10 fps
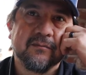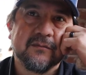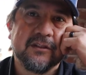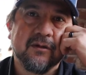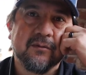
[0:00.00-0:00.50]

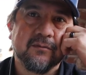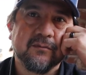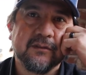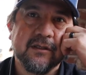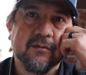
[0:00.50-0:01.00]
So
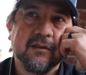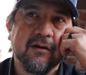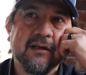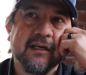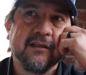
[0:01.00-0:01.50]
there
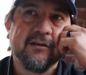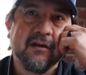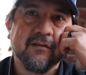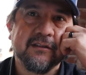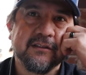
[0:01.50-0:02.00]
again, you'll
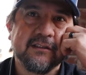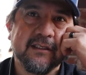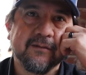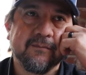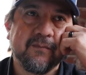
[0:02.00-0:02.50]
have to just
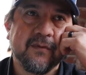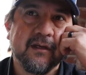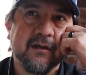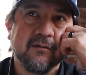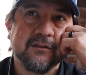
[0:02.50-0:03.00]
get,
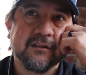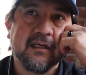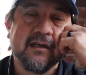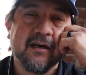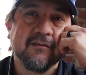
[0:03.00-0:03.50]
just
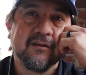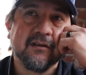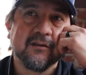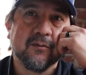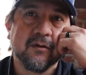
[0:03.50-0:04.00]
kind of have to look
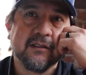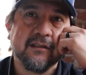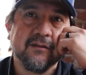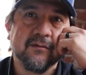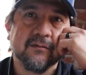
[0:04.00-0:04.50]
at the work they
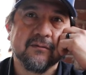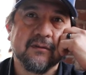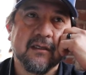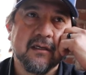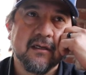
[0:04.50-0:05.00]
do.
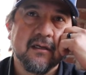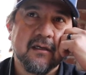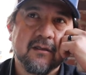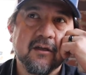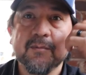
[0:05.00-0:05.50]

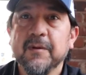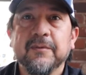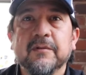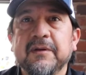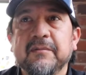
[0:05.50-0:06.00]
Look them up on
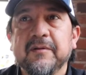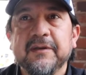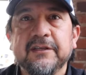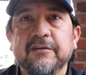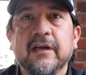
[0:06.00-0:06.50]
the
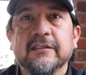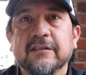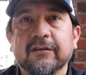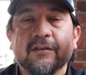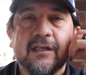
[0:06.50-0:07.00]
BBB. You guys
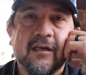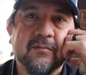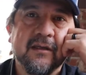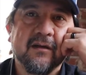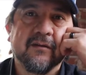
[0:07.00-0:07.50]
can look that up
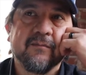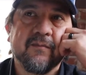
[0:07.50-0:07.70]
there.